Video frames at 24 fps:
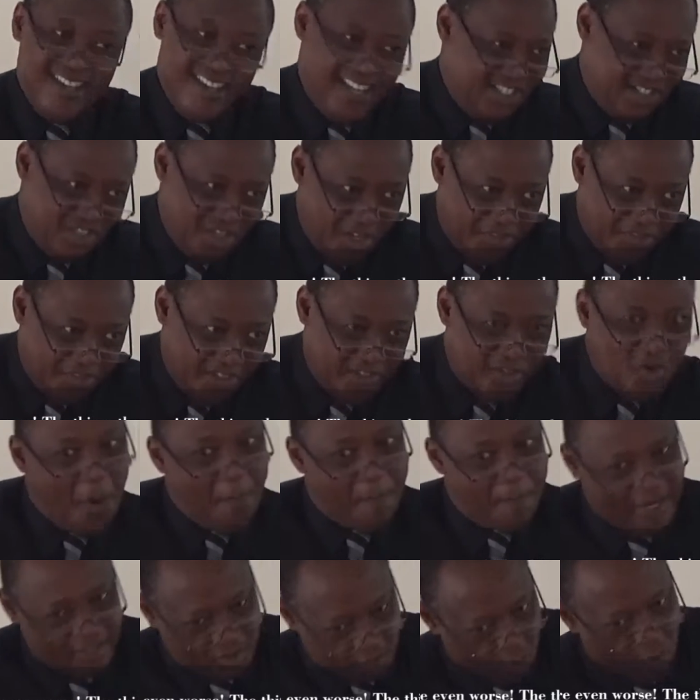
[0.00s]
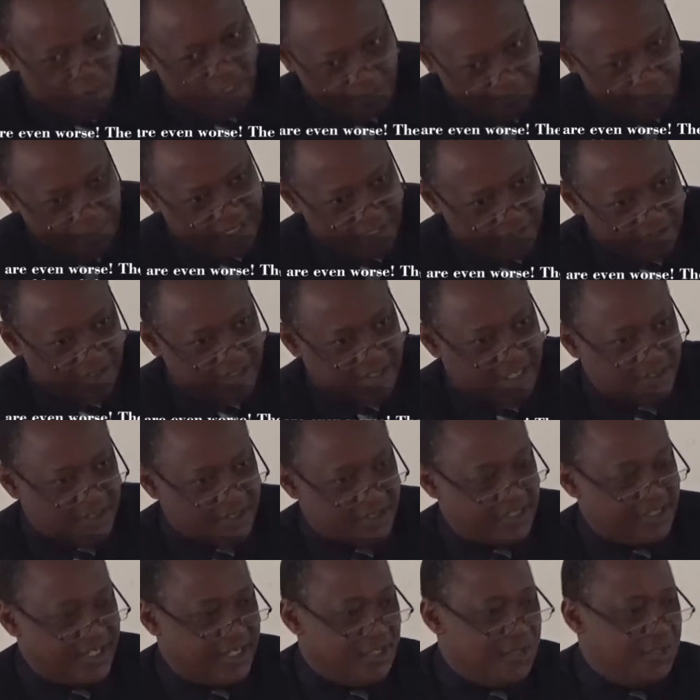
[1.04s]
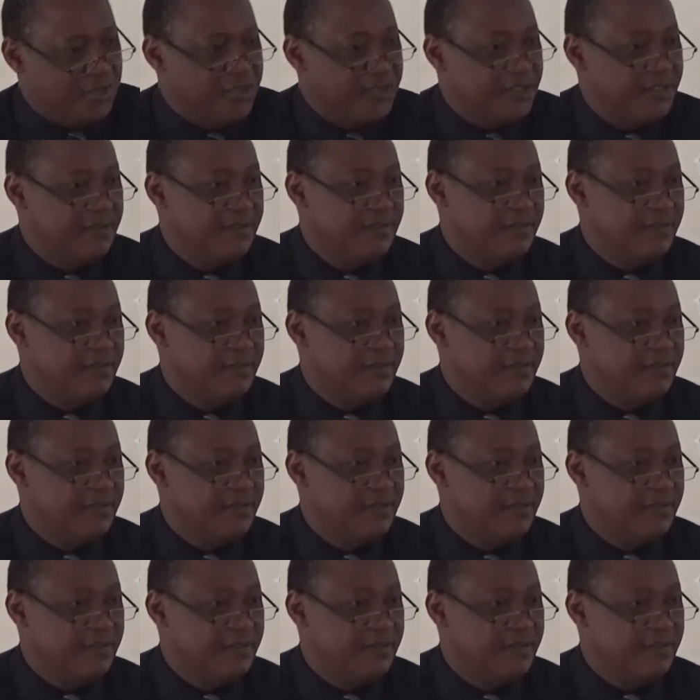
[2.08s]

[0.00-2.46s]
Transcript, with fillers: is nothing compared to what the Pentecostal churches are doing.